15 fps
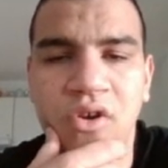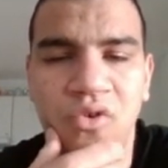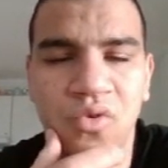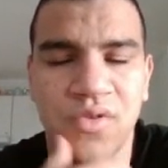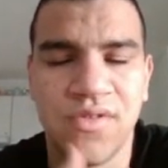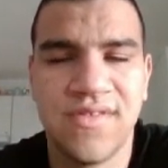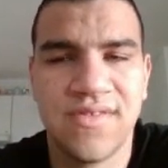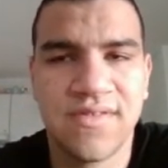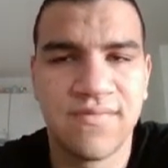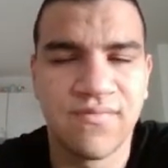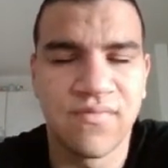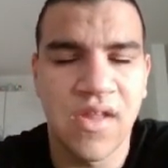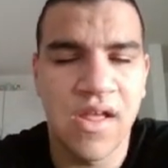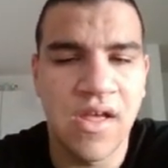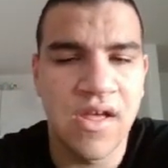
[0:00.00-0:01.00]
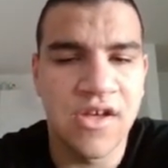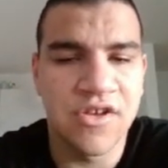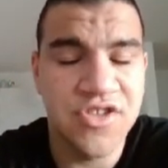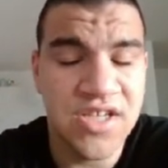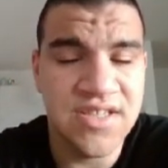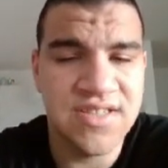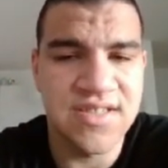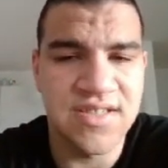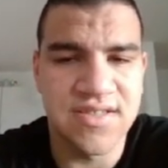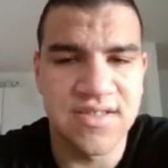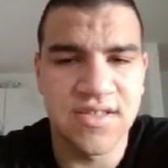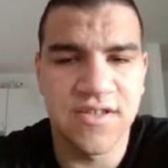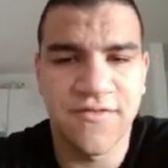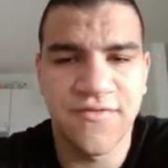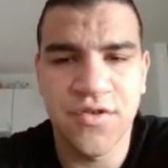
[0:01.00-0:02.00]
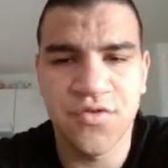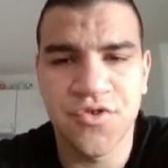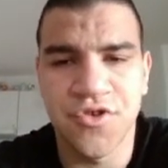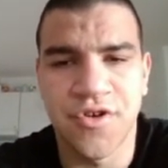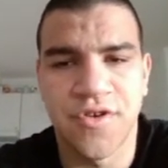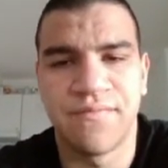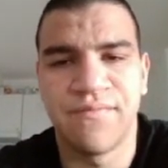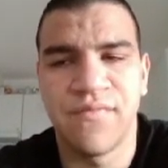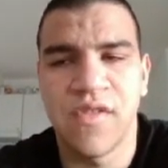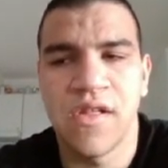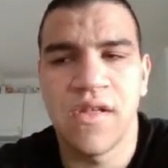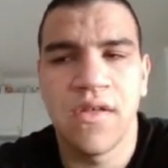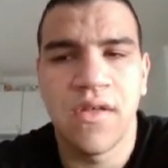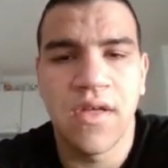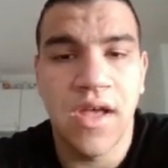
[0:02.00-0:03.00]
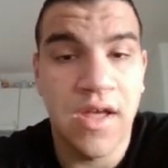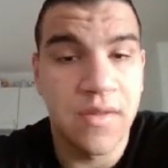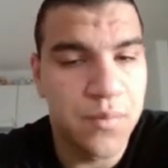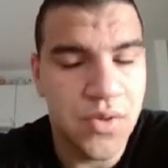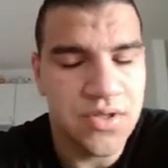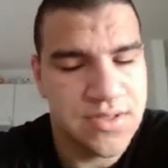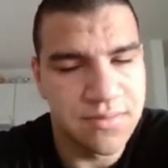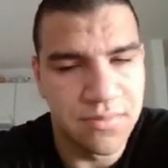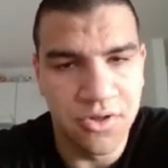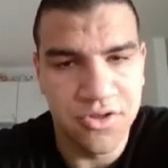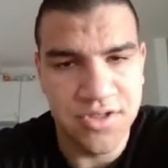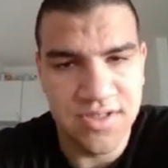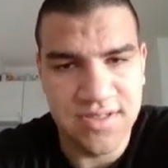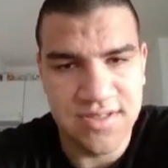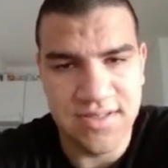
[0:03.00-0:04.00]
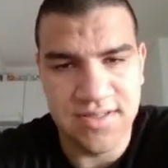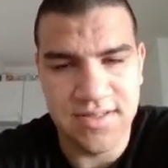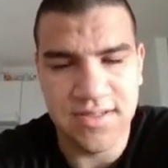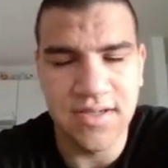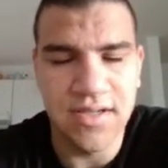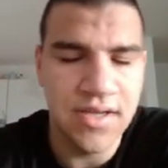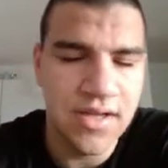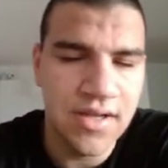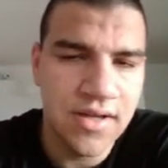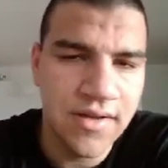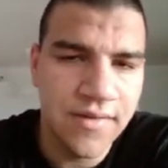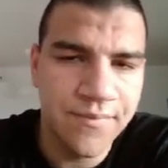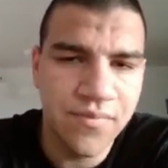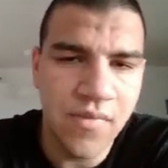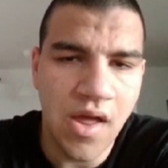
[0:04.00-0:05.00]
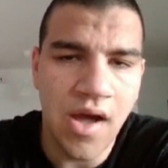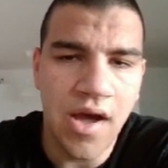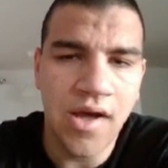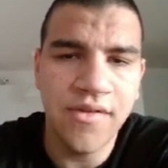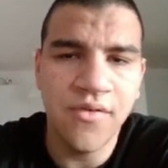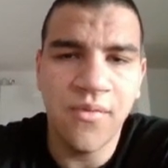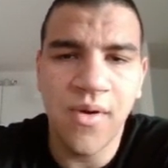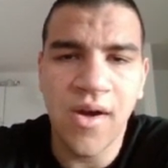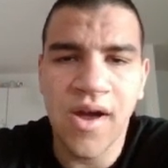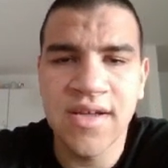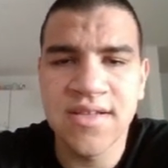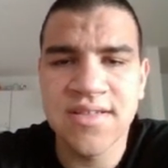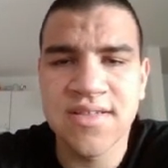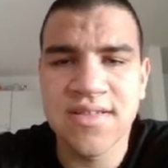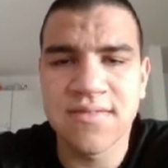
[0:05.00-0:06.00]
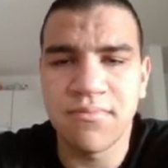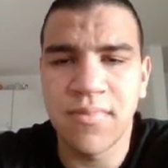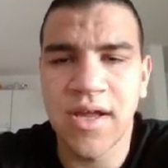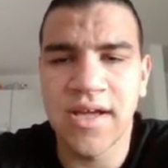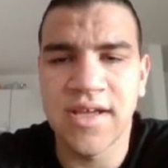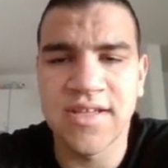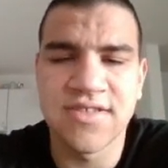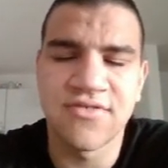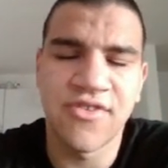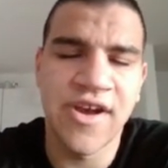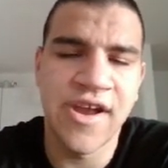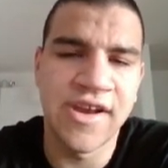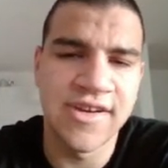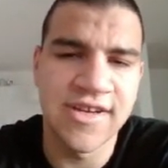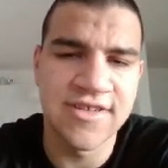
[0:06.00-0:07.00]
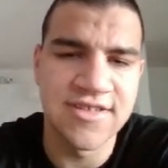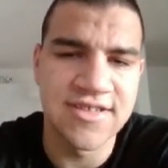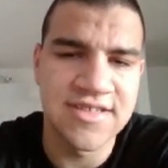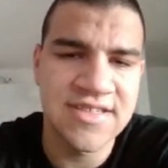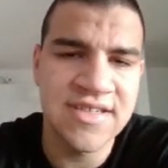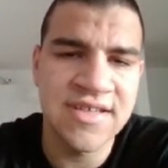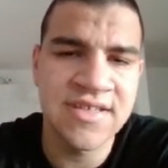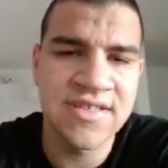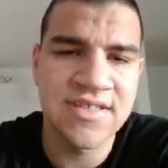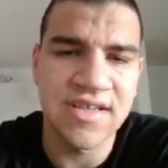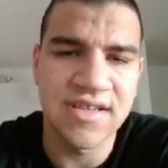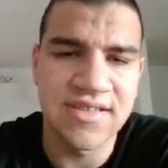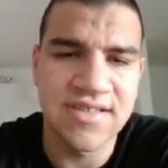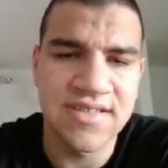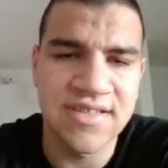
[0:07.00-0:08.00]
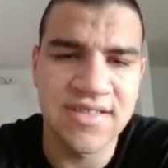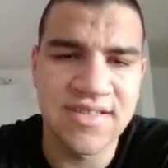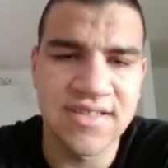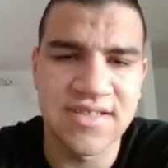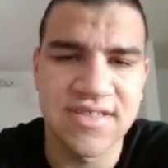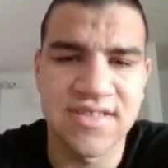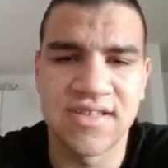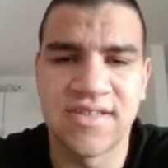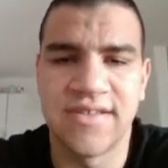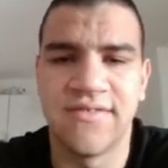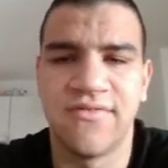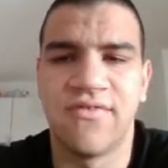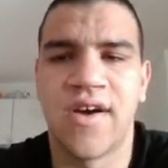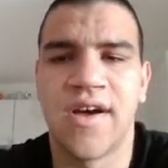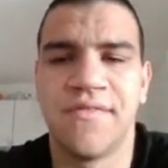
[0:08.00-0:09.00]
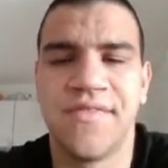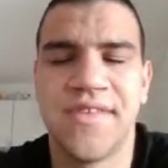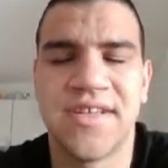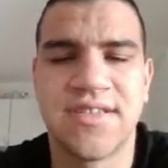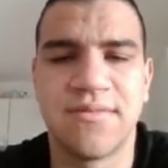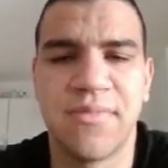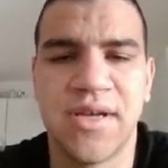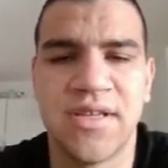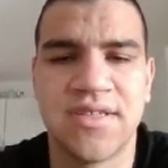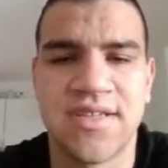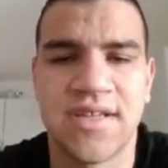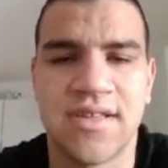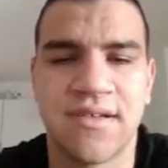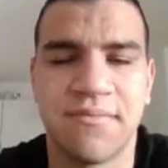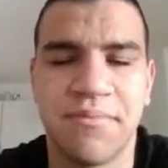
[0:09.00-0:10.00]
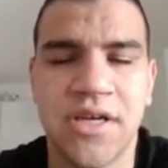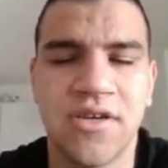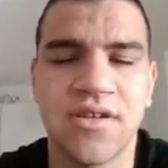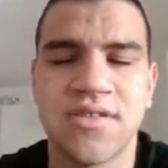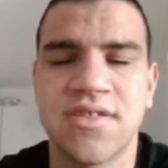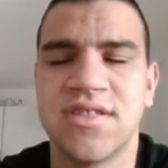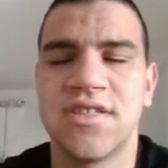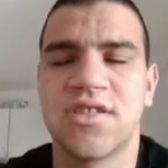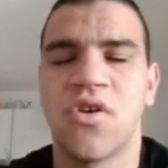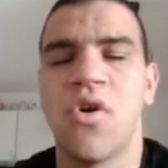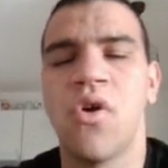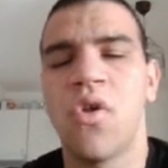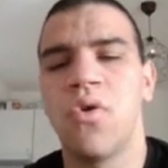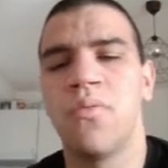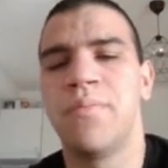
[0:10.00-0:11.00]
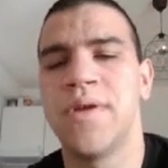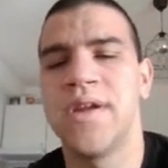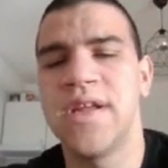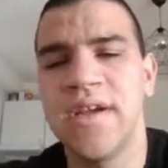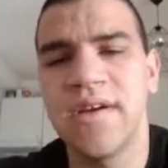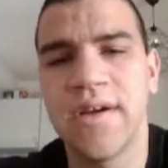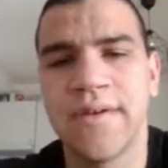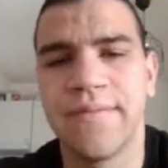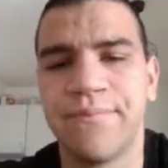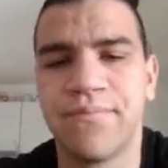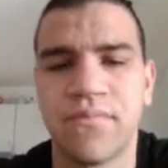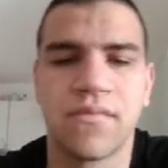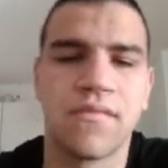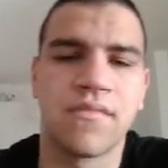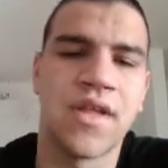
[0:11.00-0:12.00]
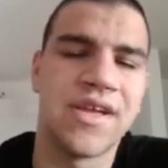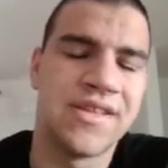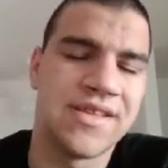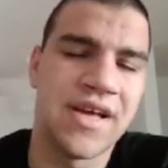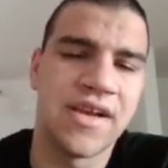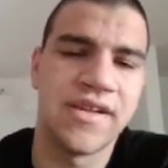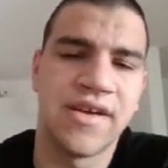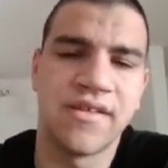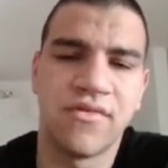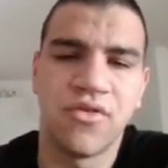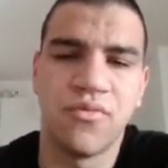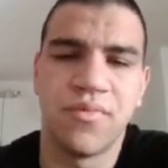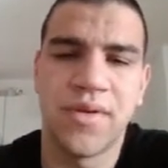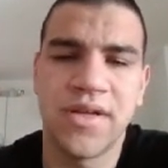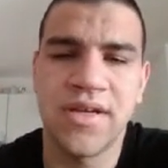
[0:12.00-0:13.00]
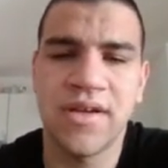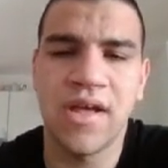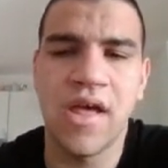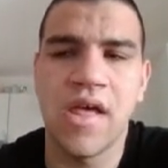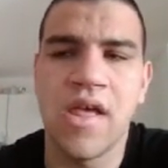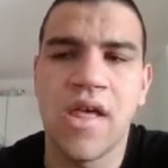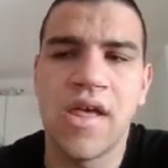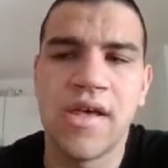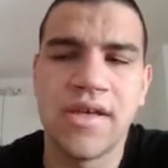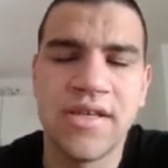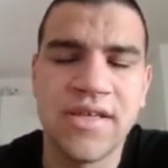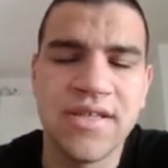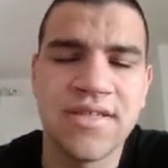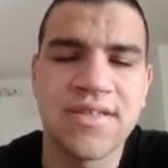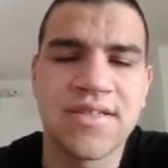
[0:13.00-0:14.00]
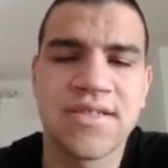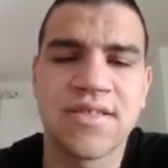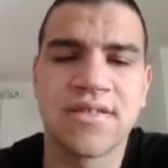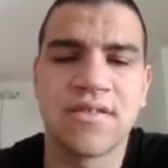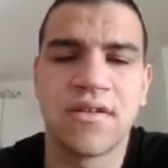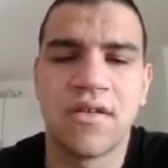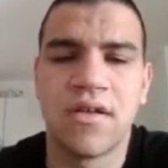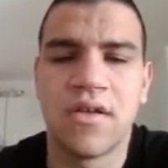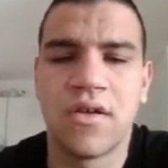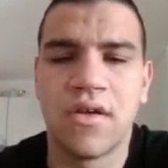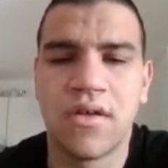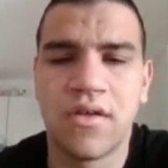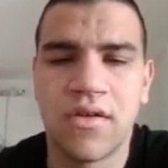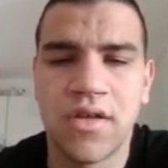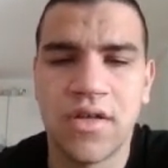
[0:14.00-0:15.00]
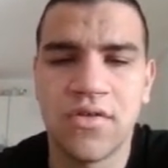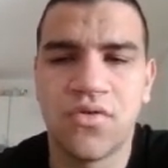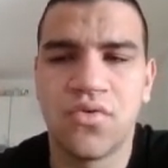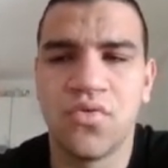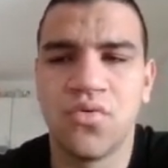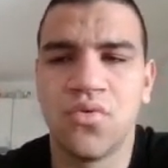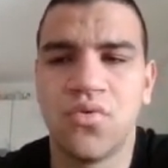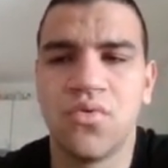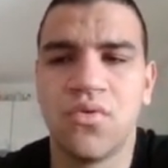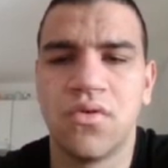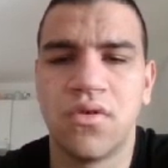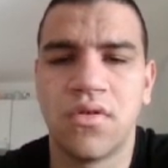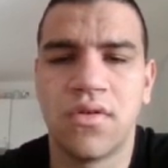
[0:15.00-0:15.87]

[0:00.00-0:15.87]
good chances in the future and possible chances. Otherwise, black is trying knight d6 and c6 and d5. That's the main setup, because this whole opening, Italian opening, is into